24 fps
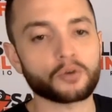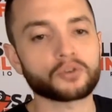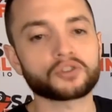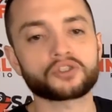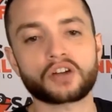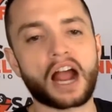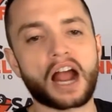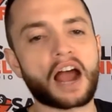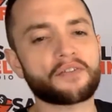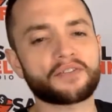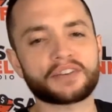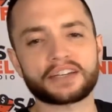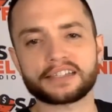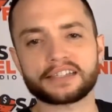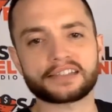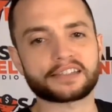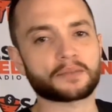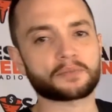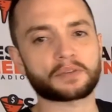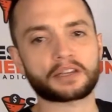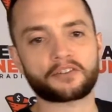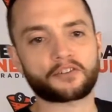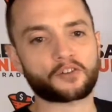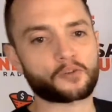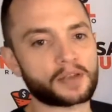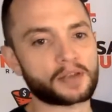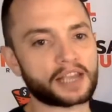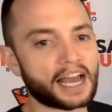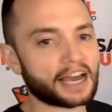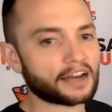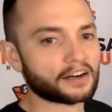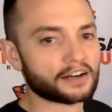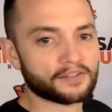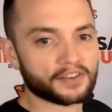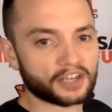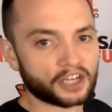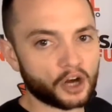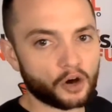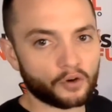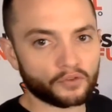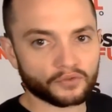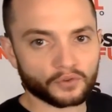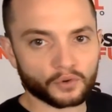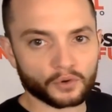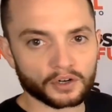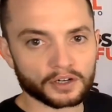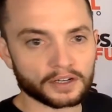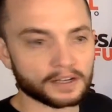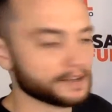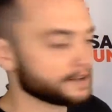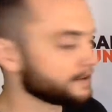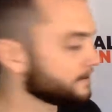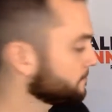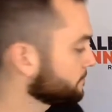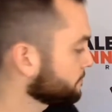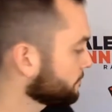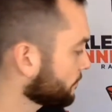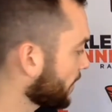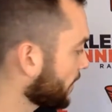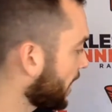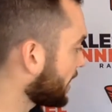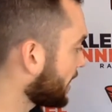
Okay, cold traffic is something for me I don't even go for.